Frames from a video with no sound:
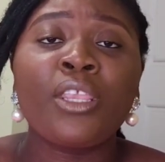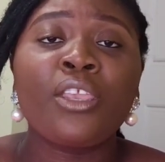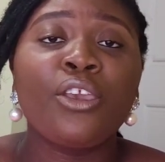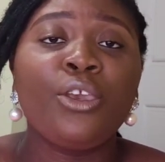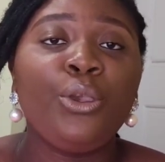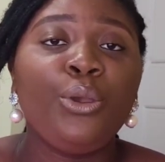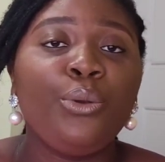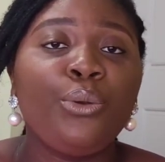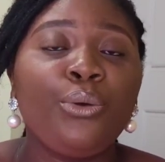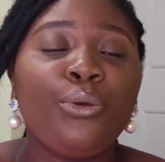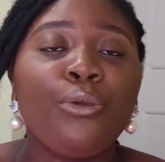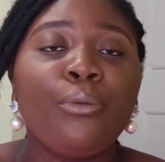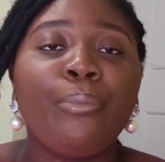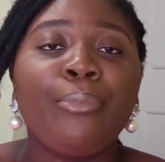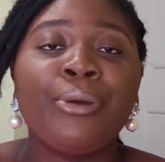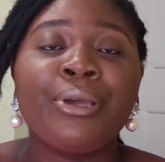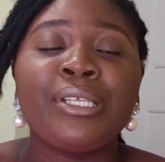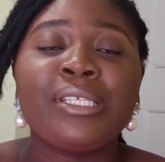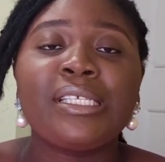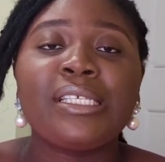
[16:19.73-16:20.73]
you
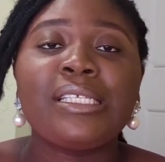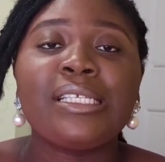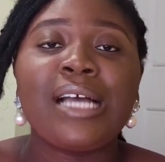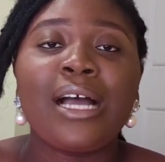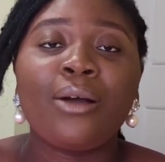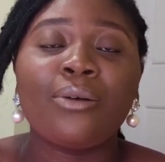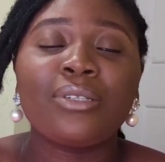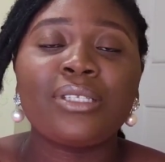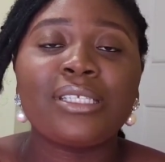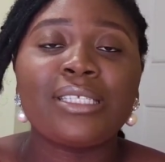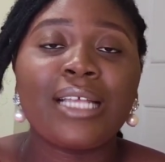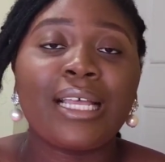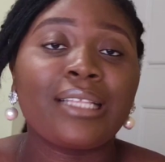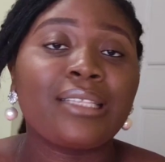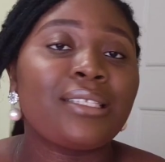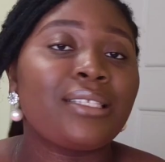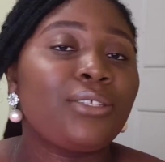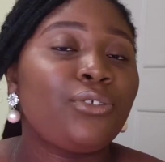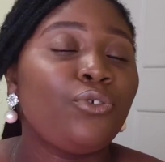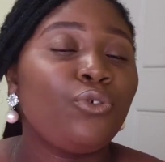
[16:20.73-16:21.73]
point it out
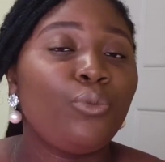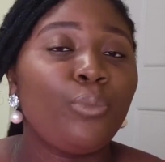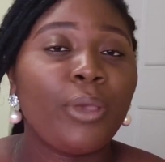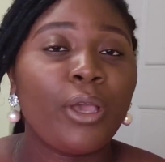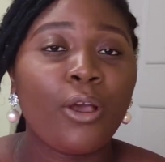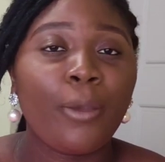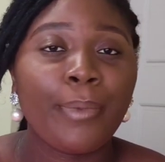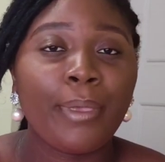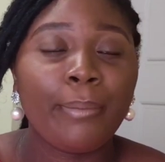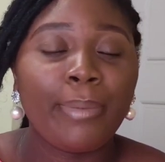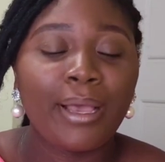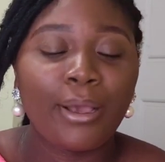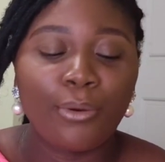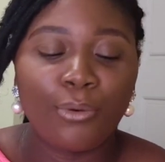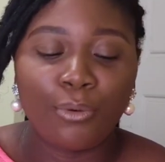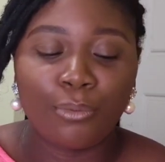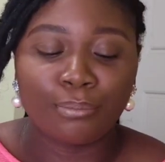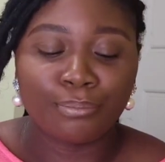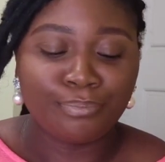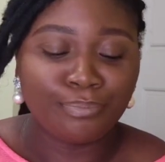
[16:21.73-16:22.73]
that you'll be coming back
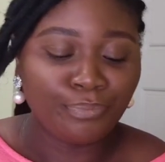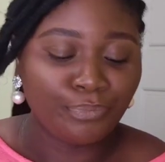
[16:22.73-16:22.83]
home.